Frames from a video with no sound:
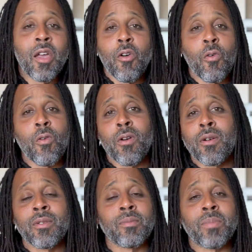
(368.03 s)

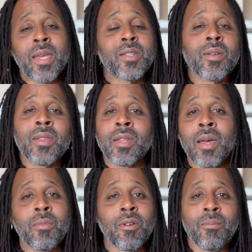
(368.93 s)
or based on the
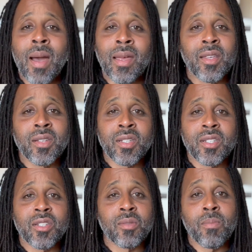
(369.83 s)
number of
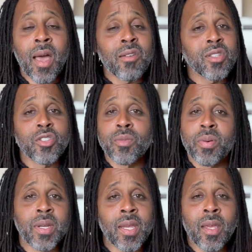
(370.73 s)
miles that you're
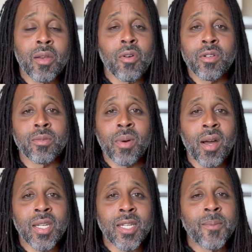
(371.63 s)
putting in on your
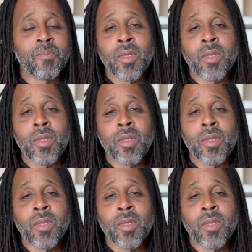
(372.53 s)
body,